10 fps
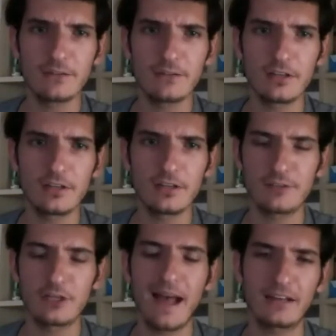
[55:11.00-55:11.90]
of you have to
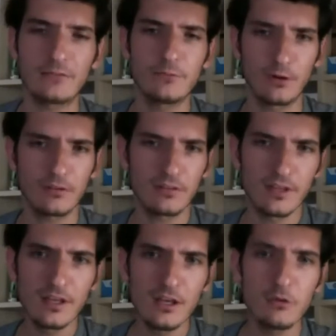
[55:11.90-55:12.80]
go back and
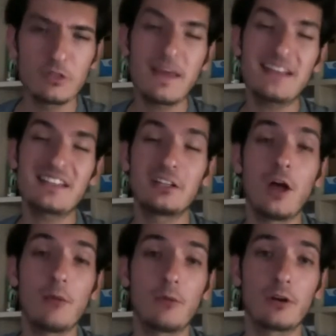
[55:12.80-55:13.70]
forth, which makes it a
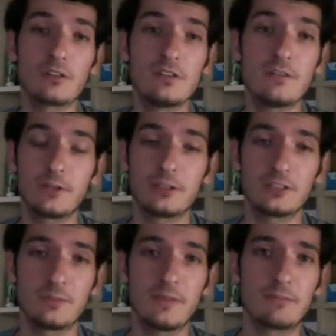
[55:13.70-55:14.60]
lot more difficult
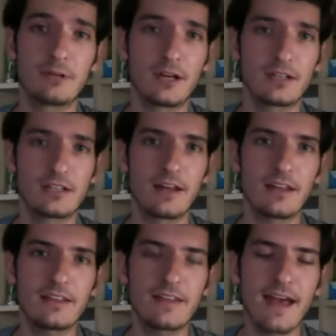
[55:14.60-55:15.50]
to be productive. And I
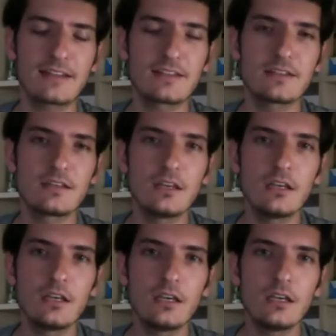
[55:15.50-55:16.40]
think that's
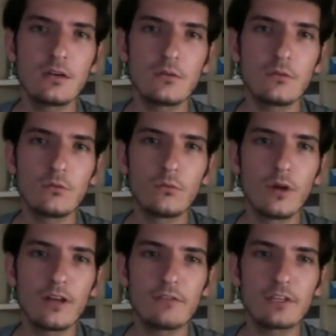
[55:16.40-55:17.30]
one
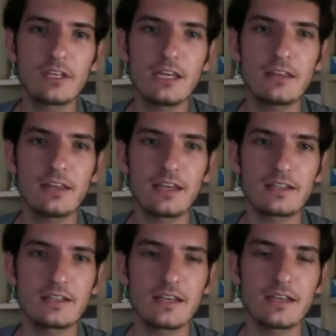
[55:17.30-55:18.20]
of the key things
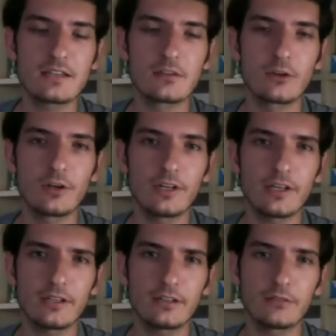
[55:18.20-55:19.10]
is
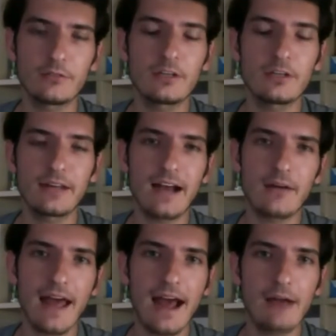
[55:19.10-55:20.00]
learning or figuring out
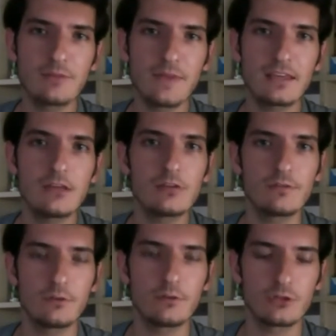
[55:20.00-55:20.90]
how to make use of
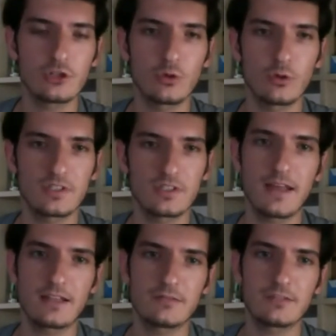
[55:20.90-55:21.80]
those short
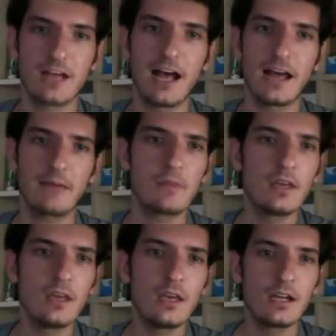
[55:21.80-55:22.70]
spans of time.
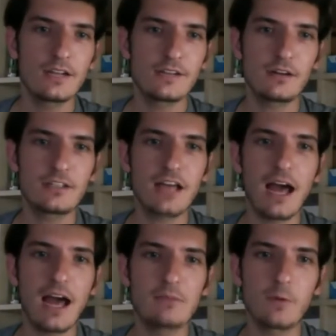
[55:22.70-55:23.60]
Because there are
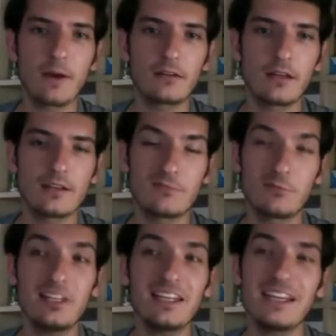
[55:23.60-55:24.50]
times where it's
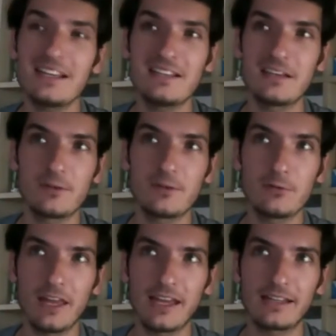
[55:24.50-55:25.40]
really easy if you
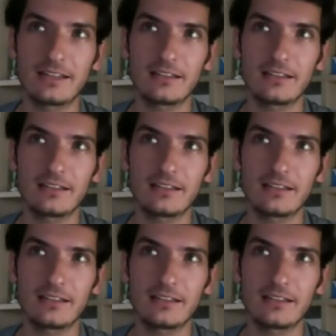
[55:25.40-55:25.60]
like,